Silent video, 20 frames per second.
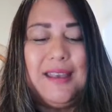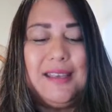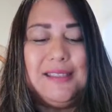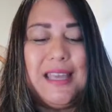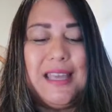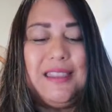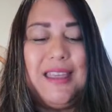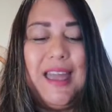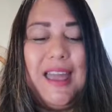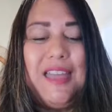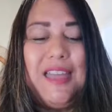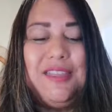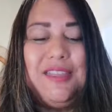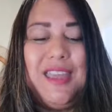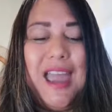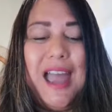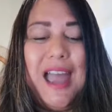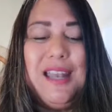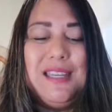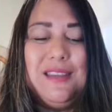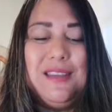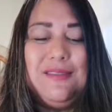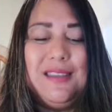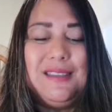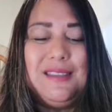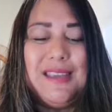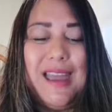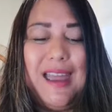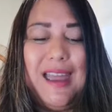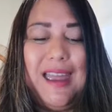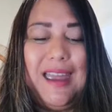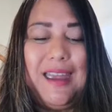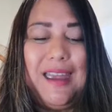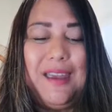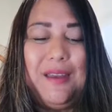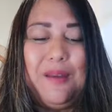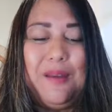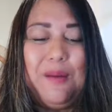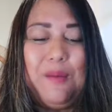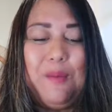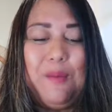so at the end of the day,